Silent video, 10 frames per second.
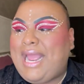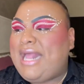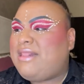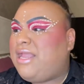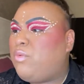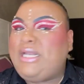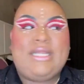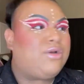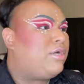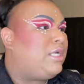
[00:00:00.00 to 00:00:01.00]
And then we
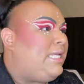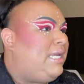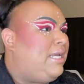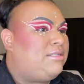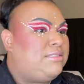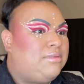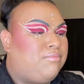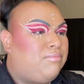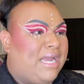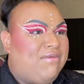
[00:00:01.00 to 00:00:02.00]
literally,
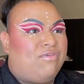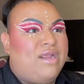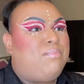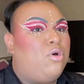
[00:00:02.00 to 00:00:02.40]
my friend